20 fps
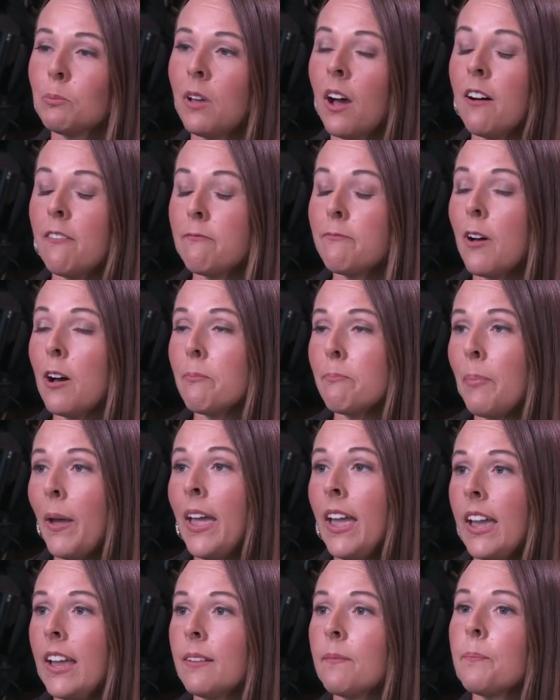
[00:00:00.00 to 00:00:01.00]
of
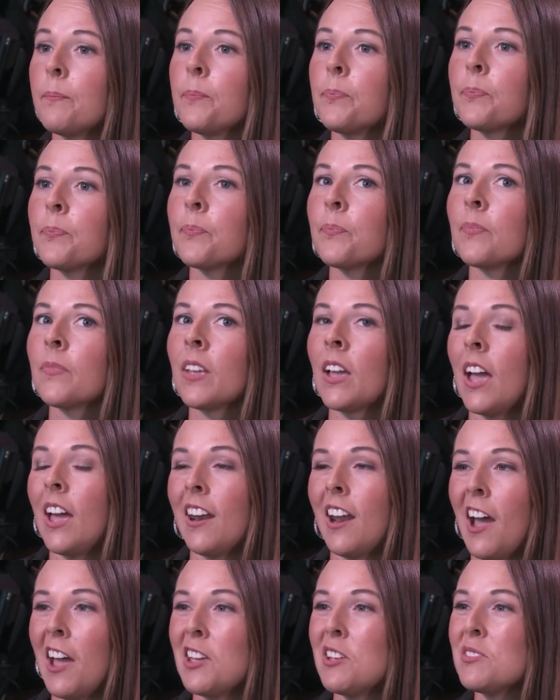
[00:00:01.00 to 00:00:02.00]
pain,
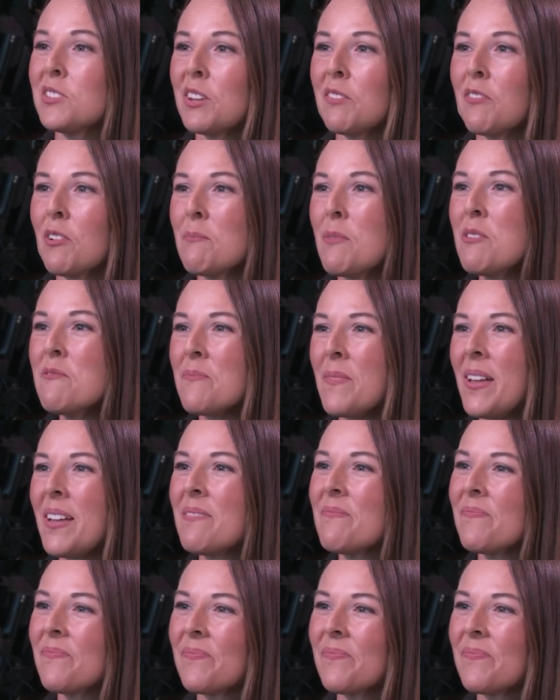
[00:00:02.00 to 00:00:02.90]
and I use it for movement.